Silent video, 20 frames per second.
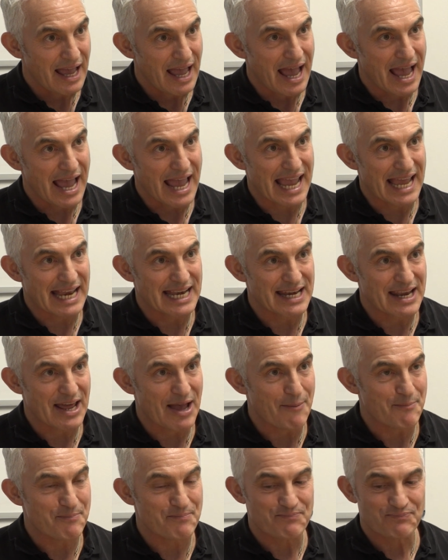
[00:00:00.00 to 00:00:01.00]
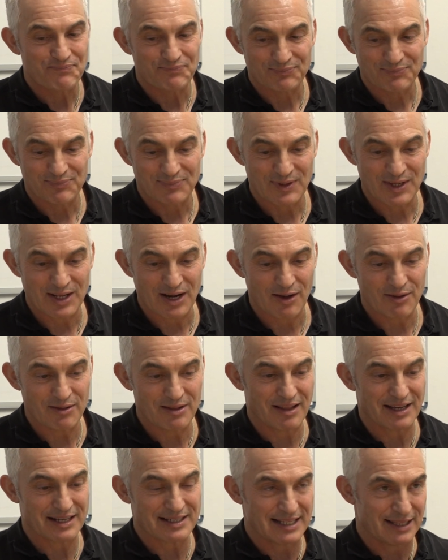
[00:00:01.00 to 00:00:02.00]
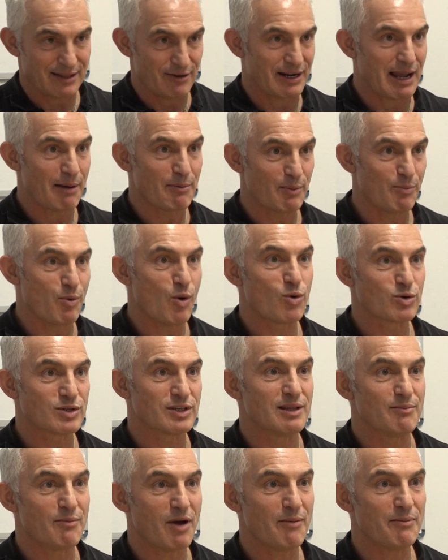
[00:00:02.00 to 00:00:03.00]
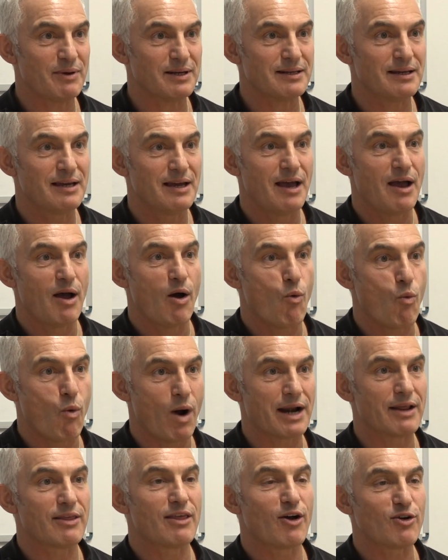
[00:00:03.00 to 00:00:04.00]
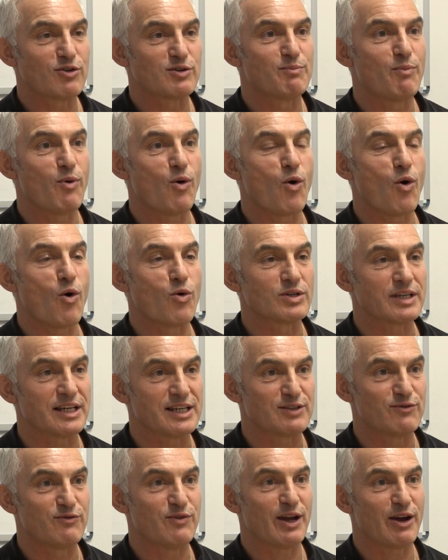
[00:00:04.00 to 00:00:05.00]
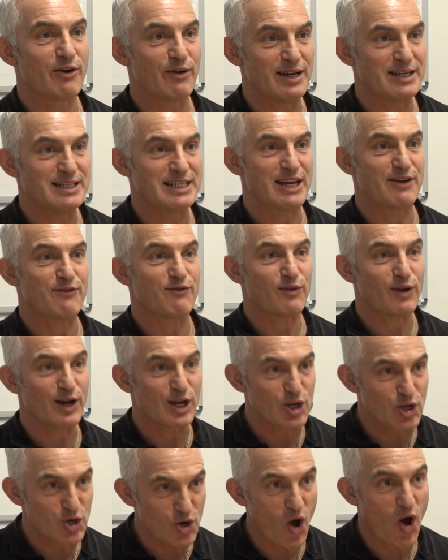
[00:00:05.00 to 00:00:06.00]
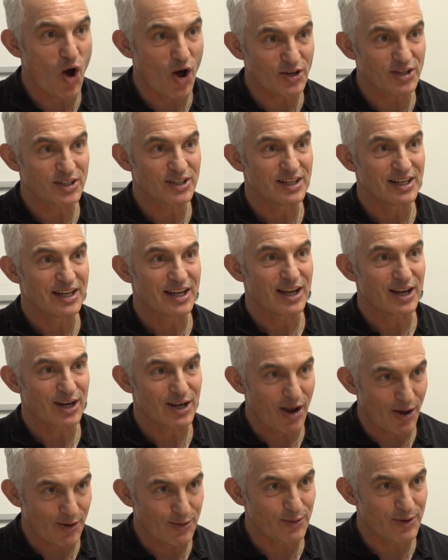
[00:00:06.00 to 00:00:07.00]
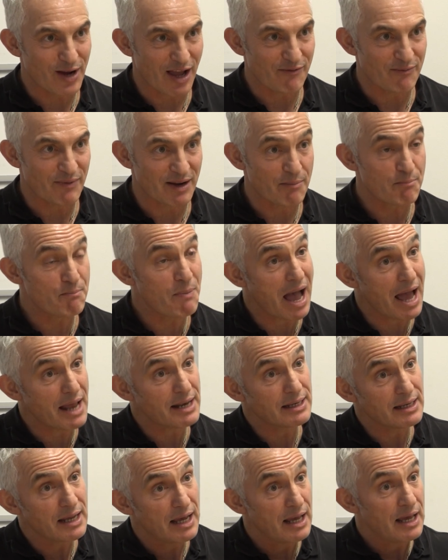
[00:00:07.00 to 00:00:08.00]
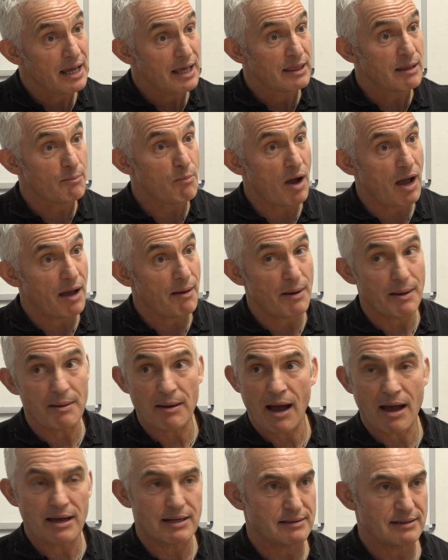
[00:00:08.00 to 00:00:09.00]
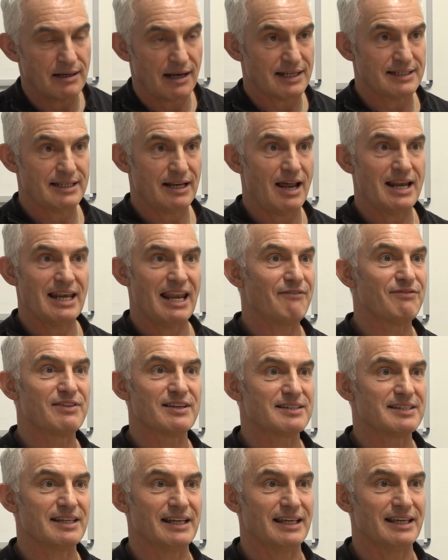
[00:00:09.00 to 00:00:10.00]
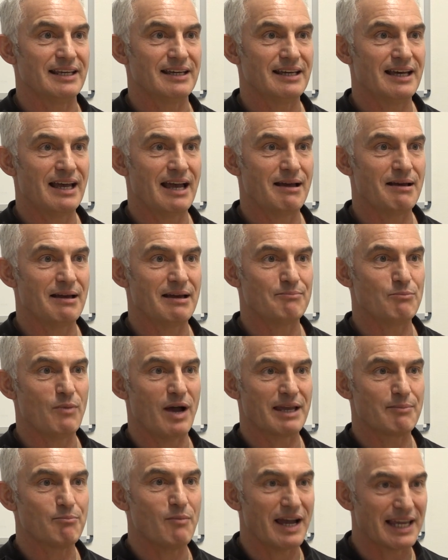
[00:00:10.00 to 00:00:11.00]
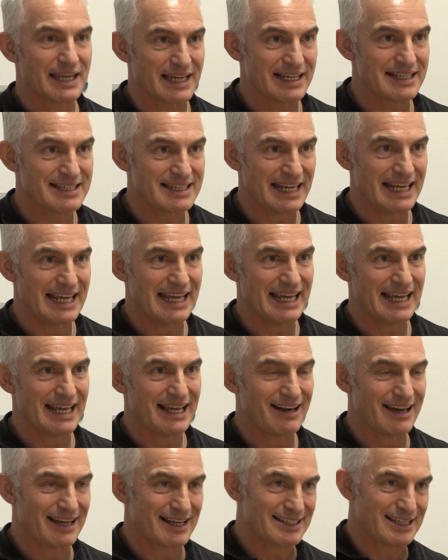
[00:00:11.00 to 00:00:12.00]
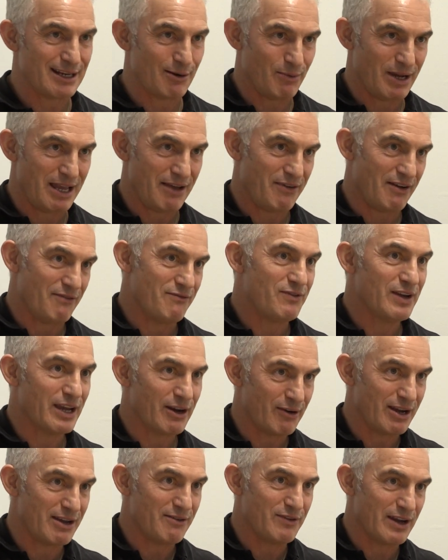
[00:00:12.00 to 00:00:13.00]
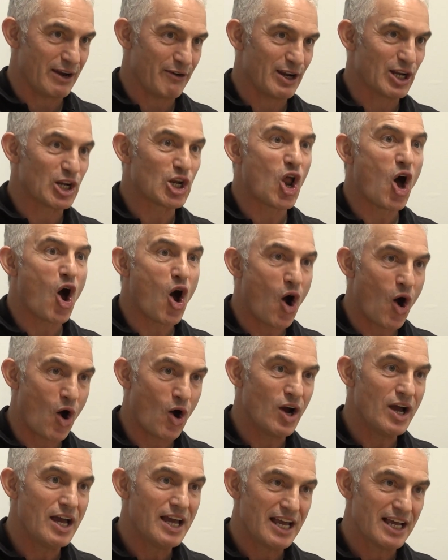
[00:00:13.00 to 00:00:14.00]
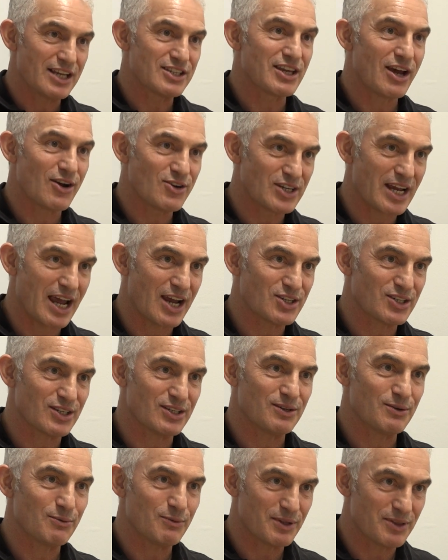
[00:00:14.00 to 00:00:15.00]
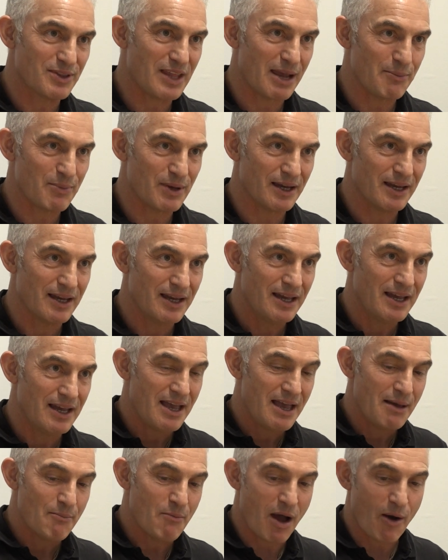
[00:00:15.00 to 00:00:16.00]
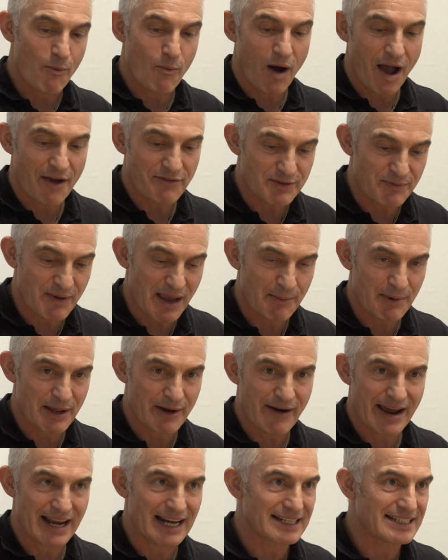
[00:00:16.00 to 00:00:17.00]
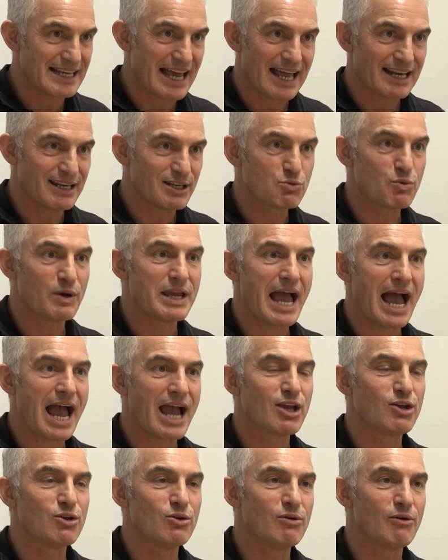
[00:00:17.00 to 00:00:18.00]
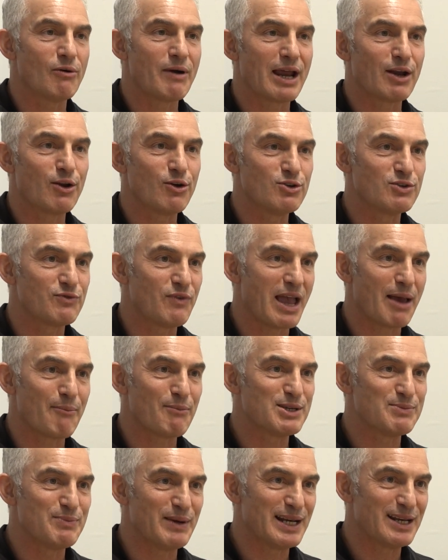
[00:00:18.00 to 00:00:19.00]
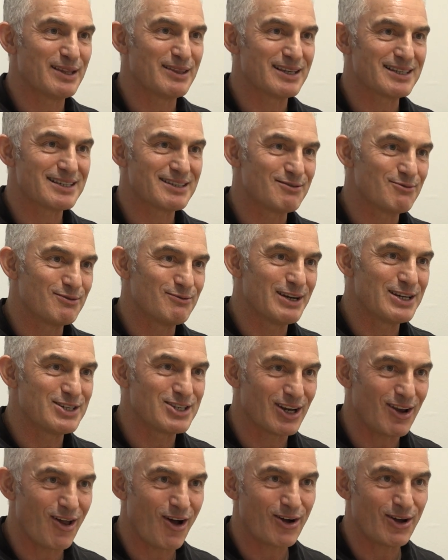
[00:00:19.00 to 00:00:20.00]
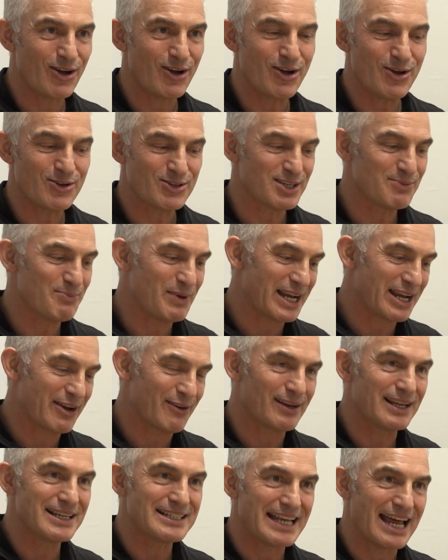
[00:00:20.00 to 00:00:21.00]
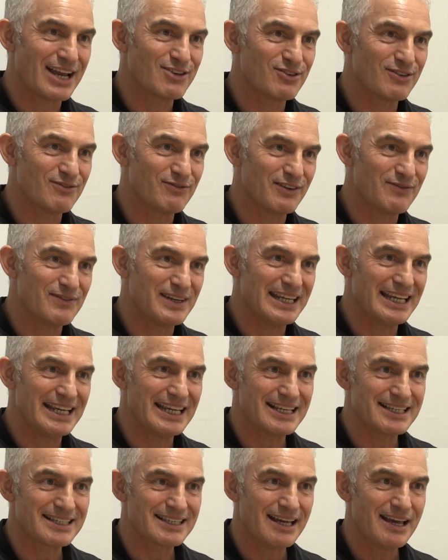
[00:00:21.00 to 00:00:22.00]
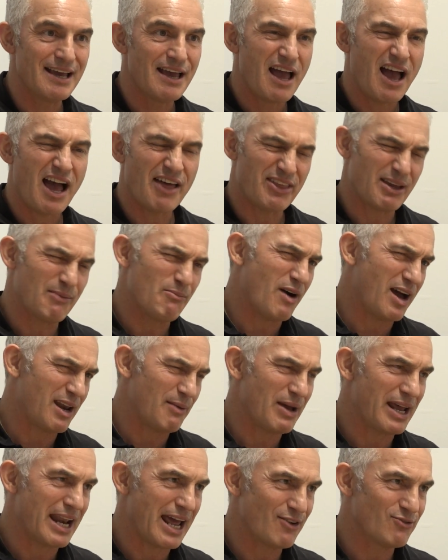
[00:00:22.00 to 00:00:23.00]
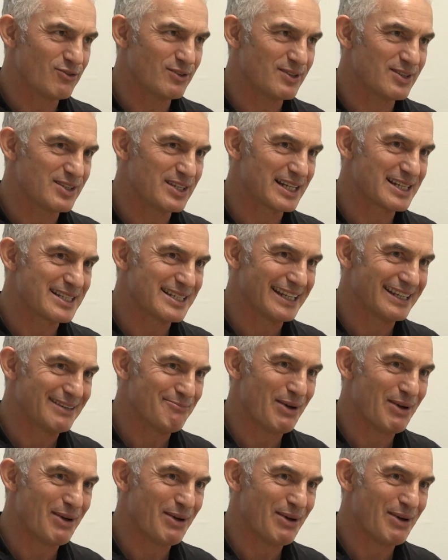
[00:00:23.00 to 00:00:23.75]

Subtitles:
And, like I said, there are a couple of balls at the moment. One of those balls is very definitely not local government. But, like I said, I love this city. My kids are here. Like I said, we have a very, very long association with Napier. My wife's family are Alexanders. We argue around whose family's been in this region longer. Hers has been here at least 150 years. I think mine about 160.